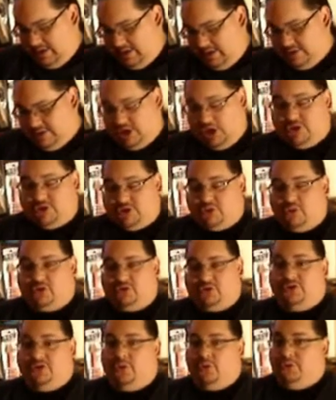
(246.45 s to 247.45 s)

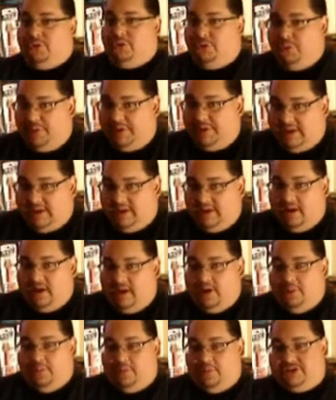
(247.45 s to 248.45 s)
Darkstalkers 3,
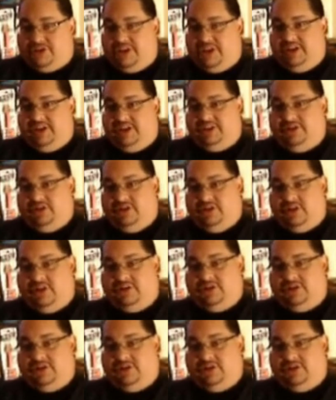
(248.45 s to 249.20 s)
which in